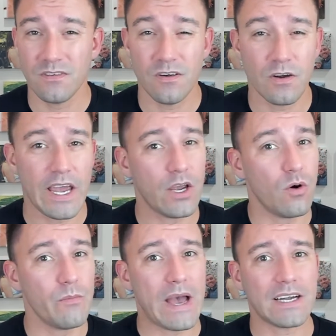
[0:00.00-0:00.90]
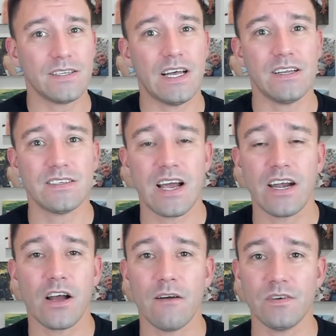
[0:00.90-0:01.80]
Okay, going back to that
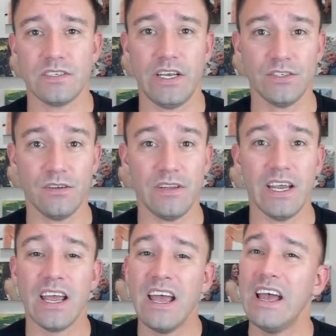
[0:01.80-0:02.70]
design conversation thing.